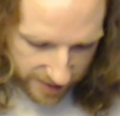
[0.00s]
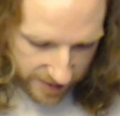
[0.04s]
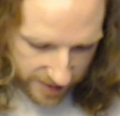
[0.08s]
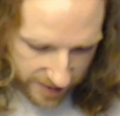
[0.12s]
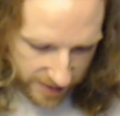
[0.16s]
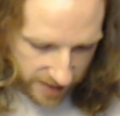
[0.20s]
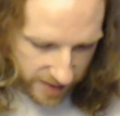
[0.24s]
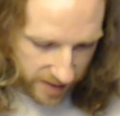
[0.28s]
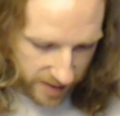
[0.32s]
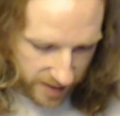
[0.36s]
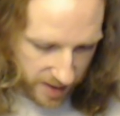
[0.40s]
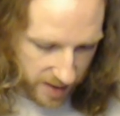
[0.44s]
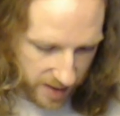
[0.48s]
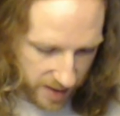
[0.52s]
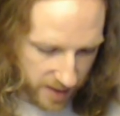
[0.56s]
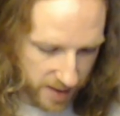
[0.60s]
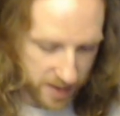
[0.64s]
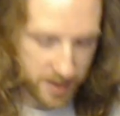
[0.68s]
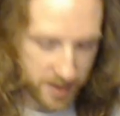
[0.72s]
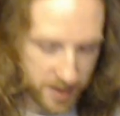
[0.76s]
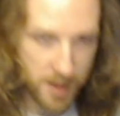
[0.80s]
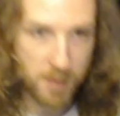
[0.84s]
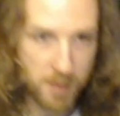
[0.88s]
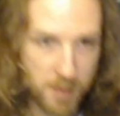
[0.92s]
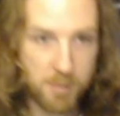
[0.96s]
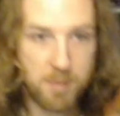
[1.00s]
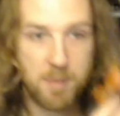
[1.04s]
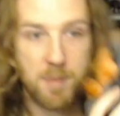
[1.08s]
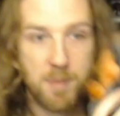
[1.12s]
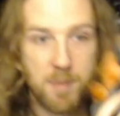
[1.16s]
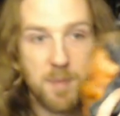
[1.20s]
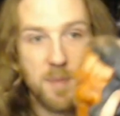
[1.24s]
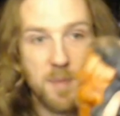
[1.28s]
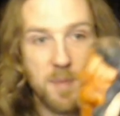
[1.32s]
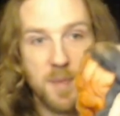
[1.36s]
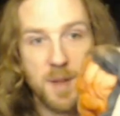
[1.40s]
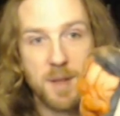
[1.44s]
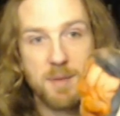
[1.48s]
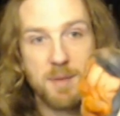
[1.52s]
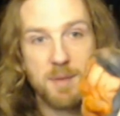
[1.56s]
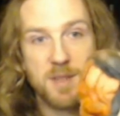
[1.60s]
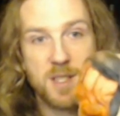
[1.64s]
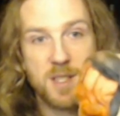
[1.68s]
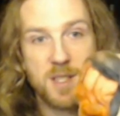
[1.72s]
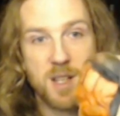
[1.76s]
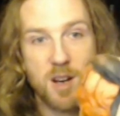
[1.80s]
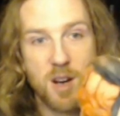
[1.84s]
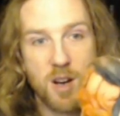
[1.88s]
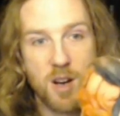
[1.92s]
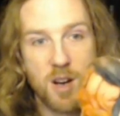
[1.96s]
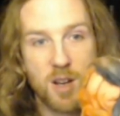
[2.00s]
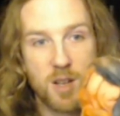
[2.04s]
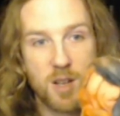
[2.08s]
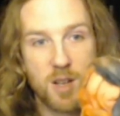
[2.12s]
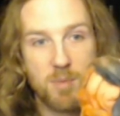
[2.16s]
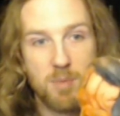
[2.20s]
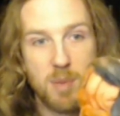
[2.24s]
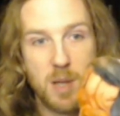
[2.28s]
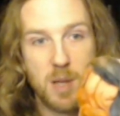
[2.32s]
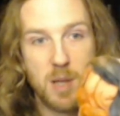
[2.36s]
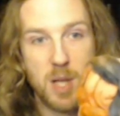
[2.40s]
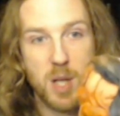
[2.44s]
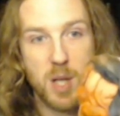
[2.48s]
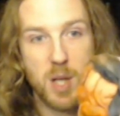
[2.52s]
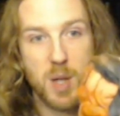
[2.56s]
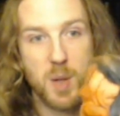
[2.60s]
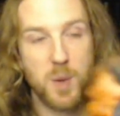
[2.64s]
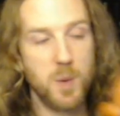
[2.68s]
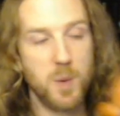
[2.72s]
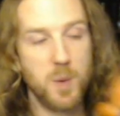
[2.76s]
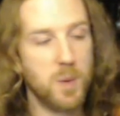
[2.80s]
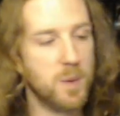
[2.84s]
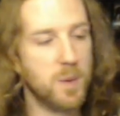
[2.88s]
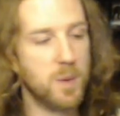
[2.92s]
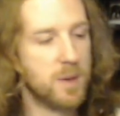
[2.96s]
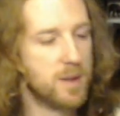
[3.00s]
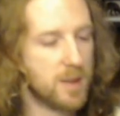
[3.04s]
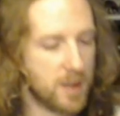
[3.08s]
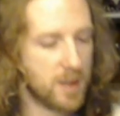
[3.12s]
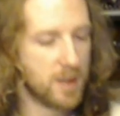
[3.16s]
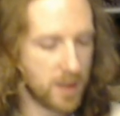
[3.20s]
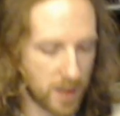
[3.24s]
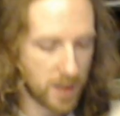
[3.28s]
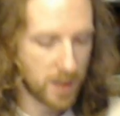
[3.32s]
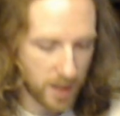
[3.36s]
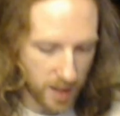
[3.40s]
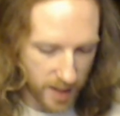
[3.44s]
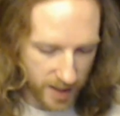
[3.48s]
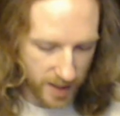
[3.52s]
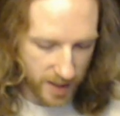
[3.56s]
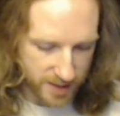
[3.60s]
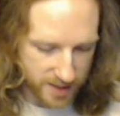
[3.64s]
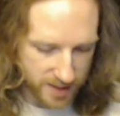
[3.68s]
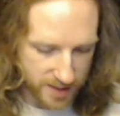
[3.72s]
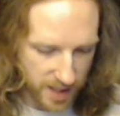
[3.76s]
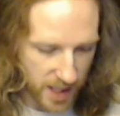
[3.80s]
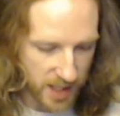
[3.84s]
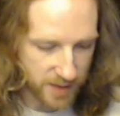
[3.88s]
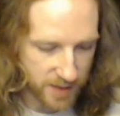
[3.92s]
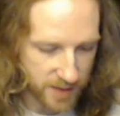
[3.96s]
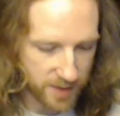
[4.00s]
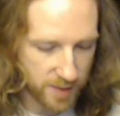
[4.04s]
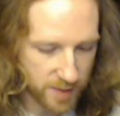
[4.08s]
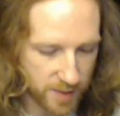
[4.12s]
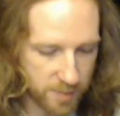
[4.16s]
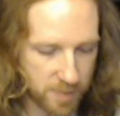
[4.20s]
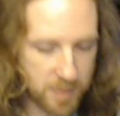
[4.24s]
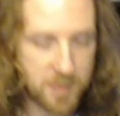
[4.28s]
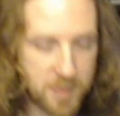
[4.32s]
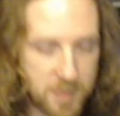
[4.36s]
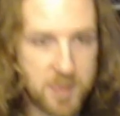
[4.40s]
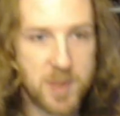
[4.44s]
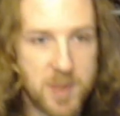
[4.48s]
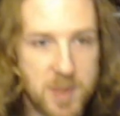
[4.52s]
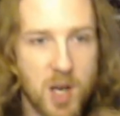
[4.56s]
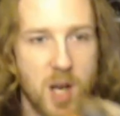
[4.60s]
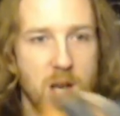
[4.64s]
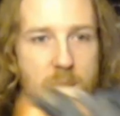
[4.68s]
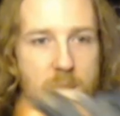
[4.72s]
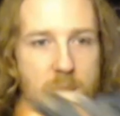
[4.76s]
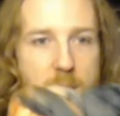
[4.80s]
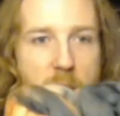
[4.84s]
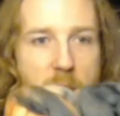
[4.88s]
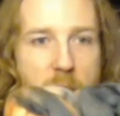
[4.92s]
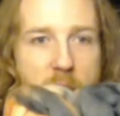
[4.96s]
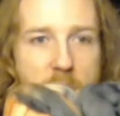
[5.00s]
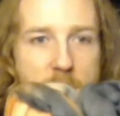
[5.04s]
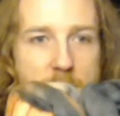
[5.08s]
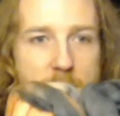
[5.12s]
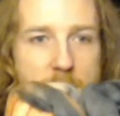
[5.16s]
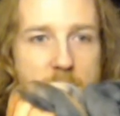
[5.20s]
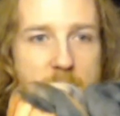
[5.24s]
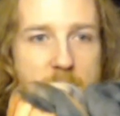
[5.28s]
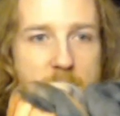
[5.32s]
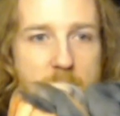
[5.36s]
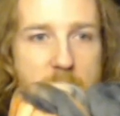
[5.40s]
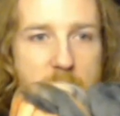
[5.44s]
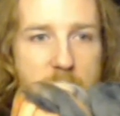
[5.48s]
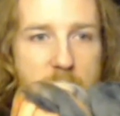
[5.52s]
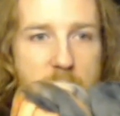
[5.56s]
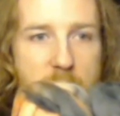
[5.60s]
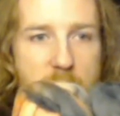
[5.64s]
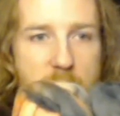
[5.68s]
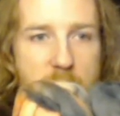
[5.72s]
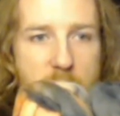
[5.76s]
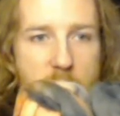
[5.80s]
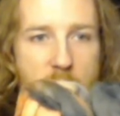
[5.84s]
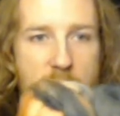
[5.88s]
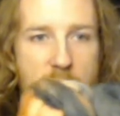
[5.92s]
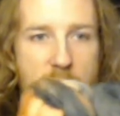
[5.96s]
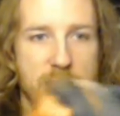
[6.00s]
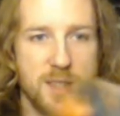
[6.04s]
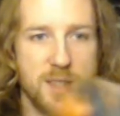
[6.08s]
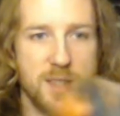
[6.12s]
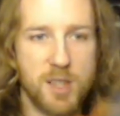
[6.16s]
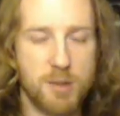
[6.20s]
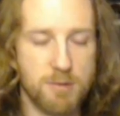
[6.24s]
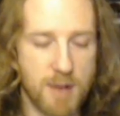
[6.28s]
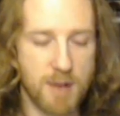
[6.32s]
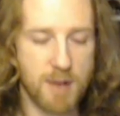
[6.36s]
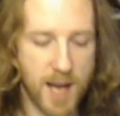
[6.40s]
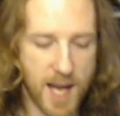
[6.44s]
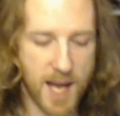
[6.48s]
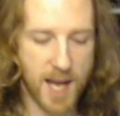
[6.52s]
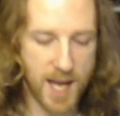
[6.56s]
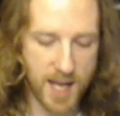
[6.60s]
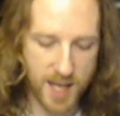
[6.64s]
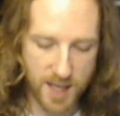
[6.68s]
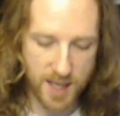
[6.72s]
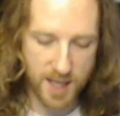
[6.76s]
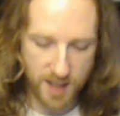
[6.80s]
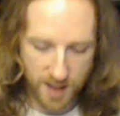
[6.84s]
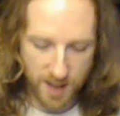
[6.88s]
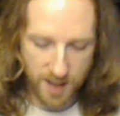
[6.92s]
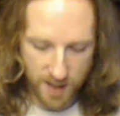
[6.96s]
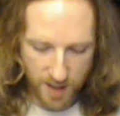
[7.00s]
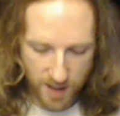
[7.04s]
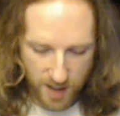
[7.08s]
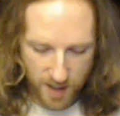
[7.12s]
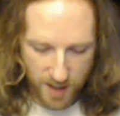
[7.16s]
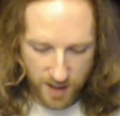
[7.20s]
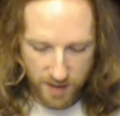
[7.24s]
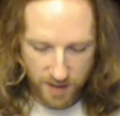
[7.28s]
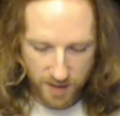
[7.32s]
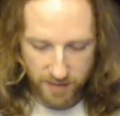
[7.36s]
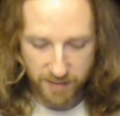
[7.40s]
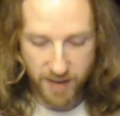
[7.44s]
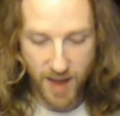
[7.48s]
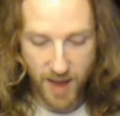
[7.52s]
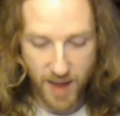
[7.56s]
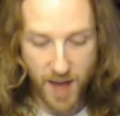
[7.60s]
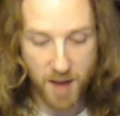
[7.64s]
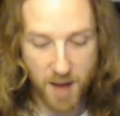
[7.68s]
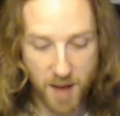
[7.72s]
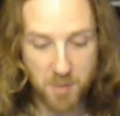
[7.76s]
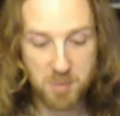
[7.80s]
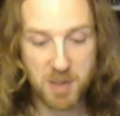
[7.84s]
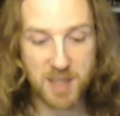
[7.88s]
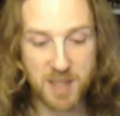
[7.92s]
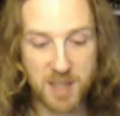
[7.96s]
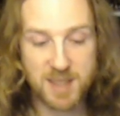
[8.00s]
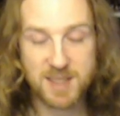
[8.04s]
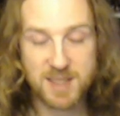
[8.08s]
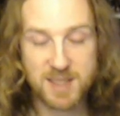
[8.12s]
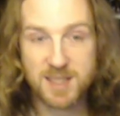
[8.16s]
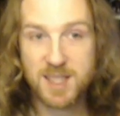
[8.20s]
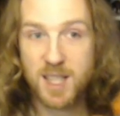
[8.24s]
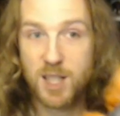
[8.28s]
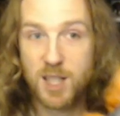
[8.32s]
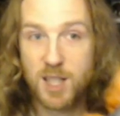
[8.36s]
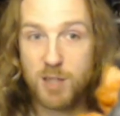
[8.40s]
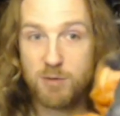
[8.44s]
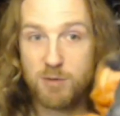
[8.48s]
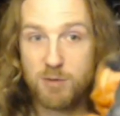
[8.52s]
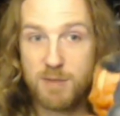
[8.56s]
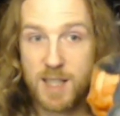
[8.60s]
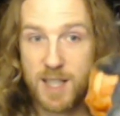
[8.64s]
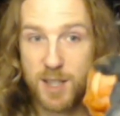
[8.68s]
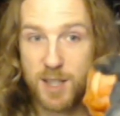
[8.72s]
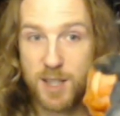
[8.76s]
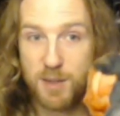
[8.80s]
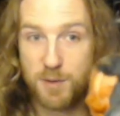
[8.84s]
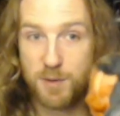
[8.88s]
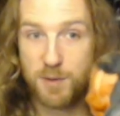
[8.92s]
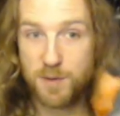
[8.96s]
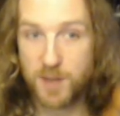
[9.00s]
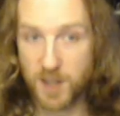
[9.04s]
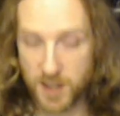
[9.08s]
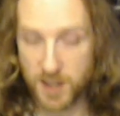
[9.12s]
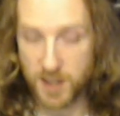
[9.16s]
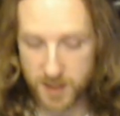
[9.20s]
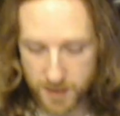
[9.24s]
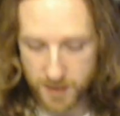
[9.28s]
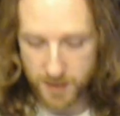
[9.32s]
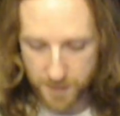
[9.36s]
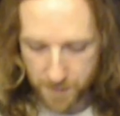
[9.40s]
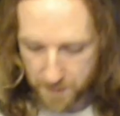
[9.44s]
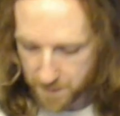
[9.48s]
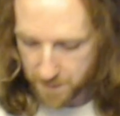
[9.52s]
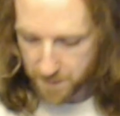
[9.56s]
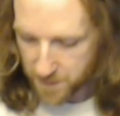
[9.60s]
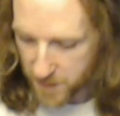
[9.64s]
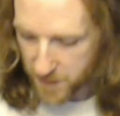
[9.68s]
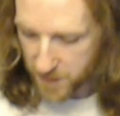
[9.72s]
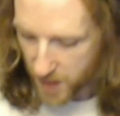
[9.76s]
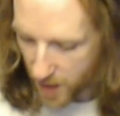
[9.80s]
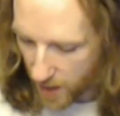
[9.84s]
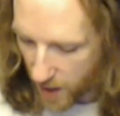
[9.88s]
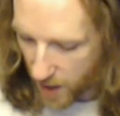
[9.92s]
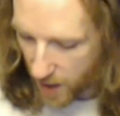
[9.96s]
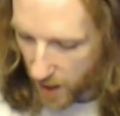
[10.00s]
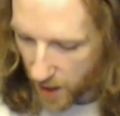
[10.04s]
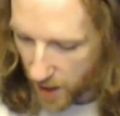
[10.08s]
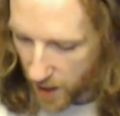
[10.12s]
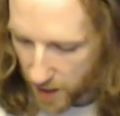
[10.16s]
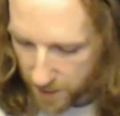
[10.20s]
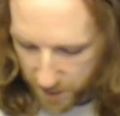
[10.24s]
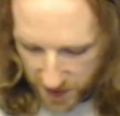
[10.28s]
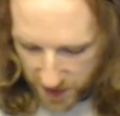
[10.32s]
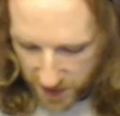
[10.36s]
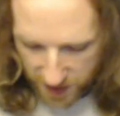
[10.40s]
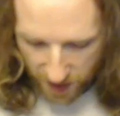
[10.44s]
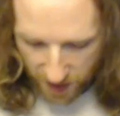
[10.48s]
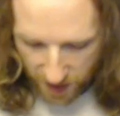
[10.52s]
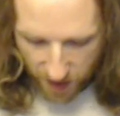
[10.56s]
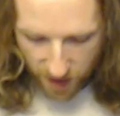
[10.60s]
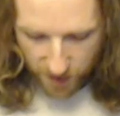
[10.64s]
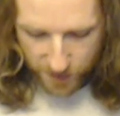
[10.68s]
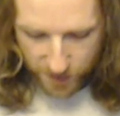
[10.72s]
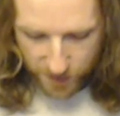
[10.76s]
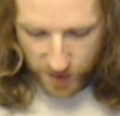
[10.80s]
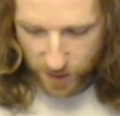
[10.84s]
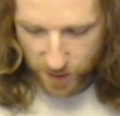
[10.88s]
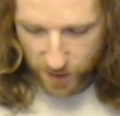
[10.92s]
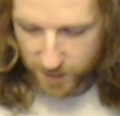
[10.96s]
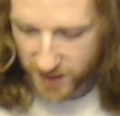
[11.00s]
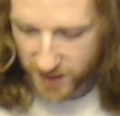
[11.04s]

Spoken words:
the dark blue is kind of a dark purpley blue, not quite so grey there, but still really good fun. My other half got me